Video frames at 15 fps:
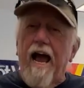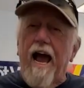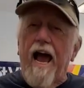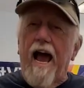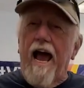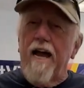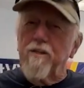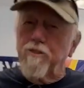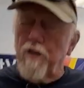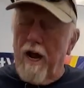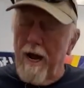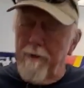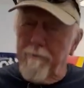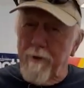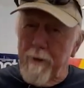as I
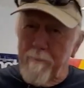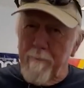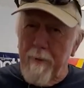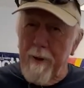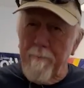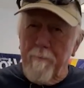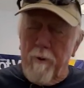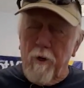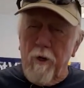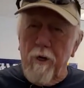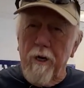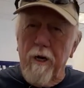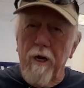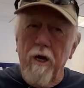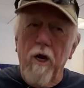remember,
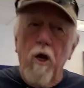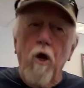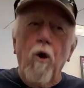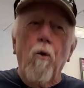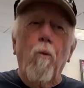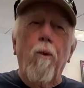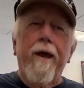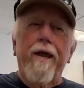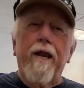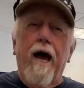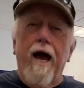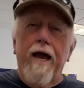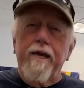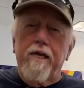when I